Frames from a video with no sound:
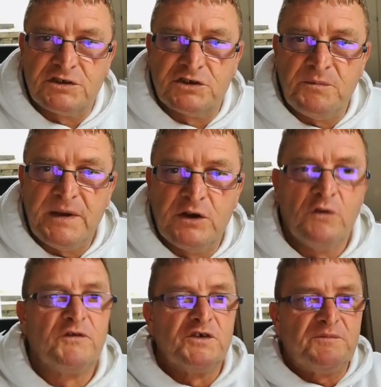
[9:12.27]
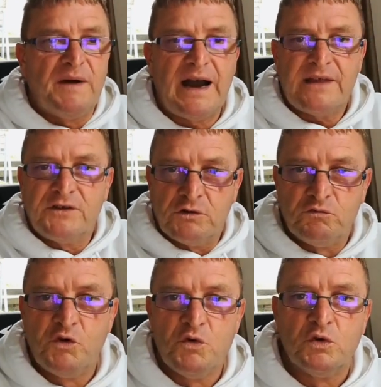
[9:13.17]
to be governed by the
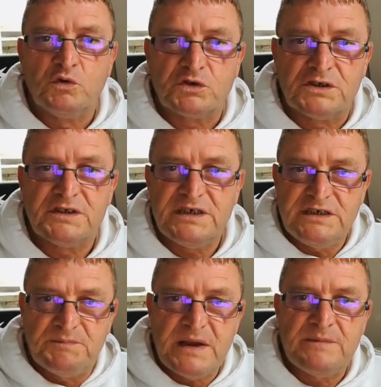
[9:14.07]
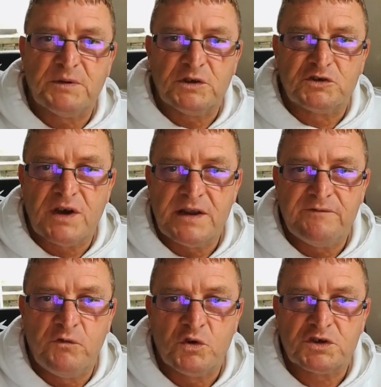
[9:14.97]
rules that these people are trying to
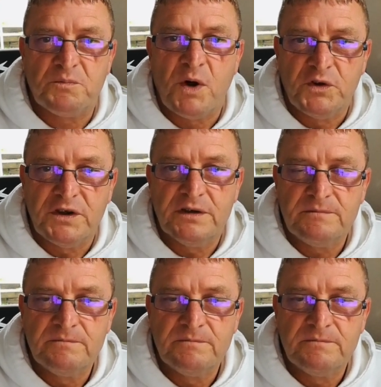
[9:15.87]
force upon you.